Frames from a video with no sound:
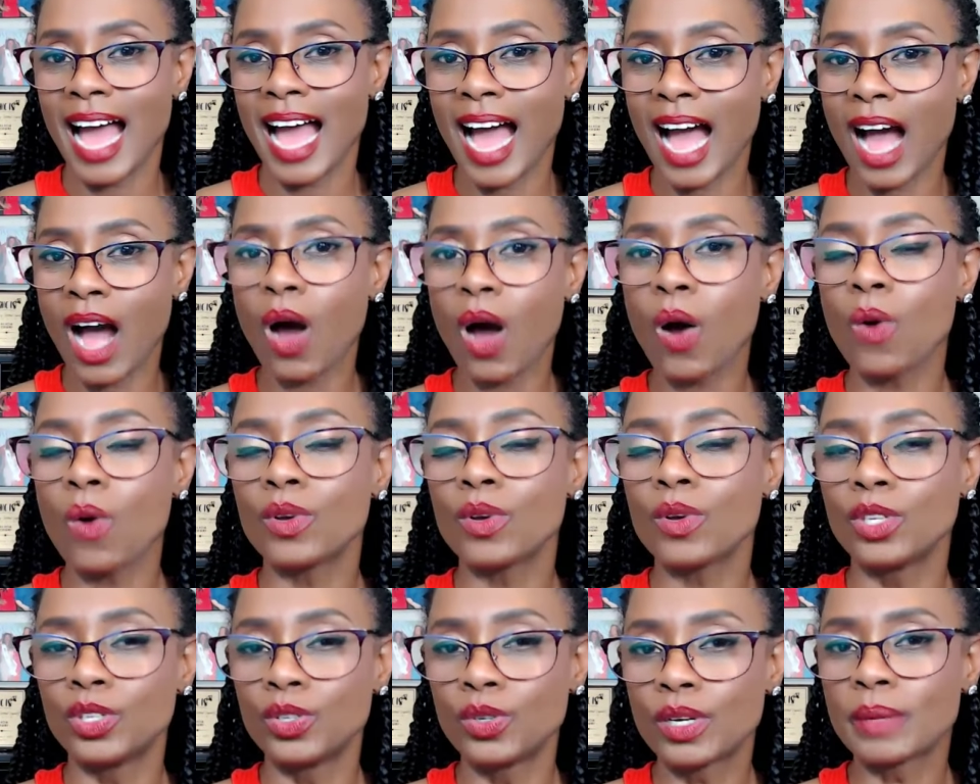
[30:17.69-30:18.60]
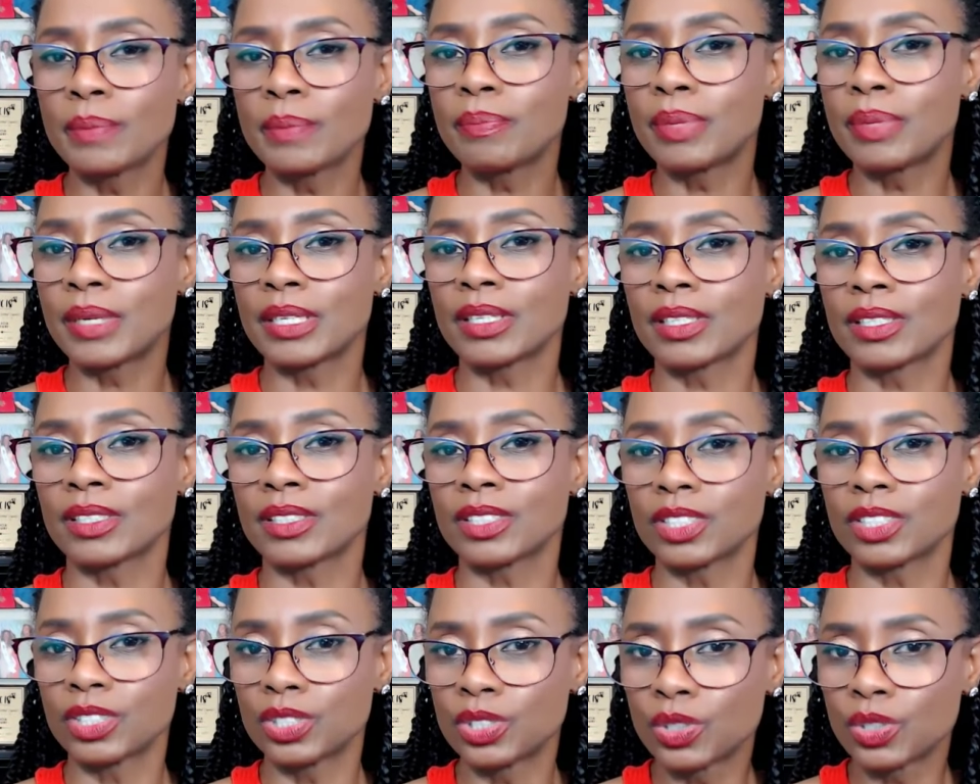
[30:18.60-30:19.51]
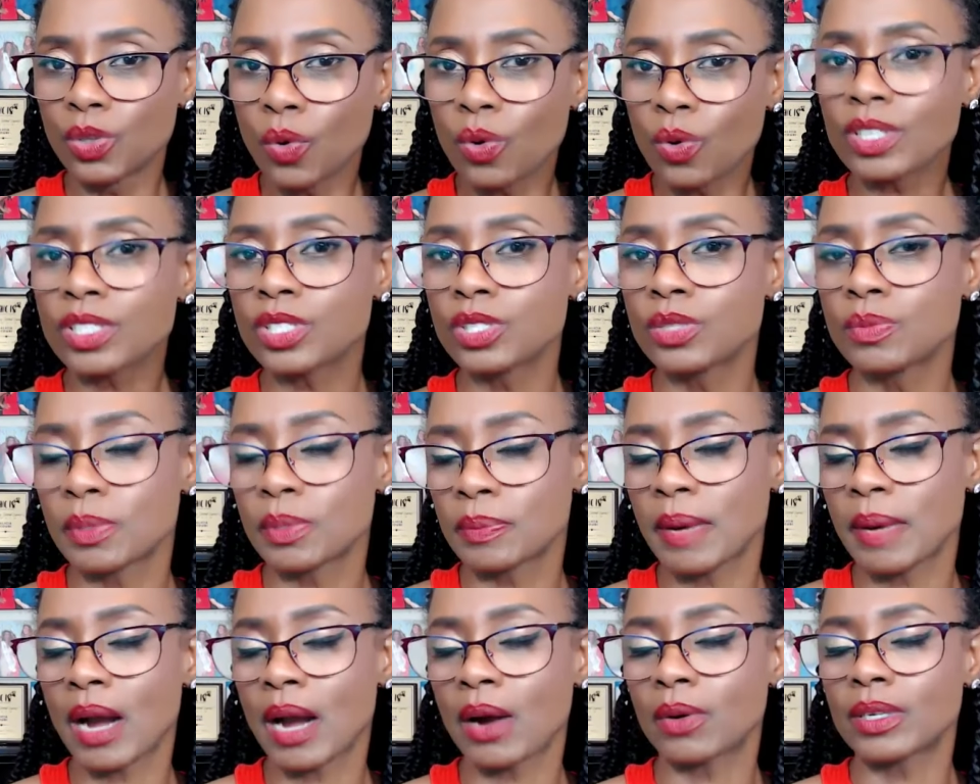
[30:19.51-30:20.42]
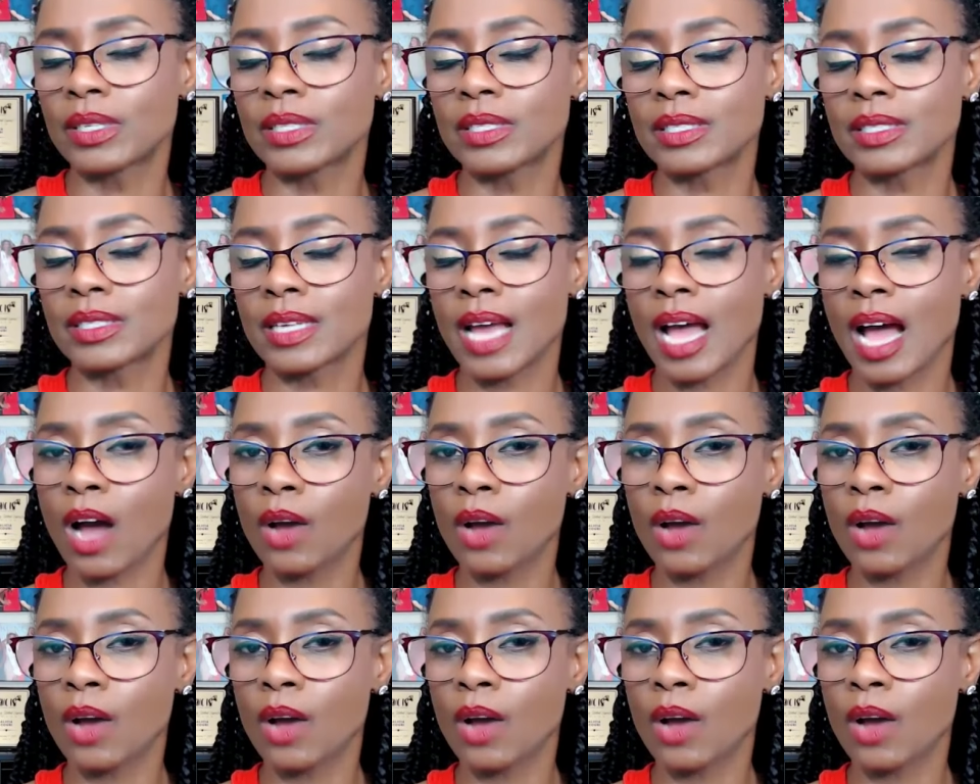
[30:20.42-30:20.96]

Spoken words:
how you can build your superpowers,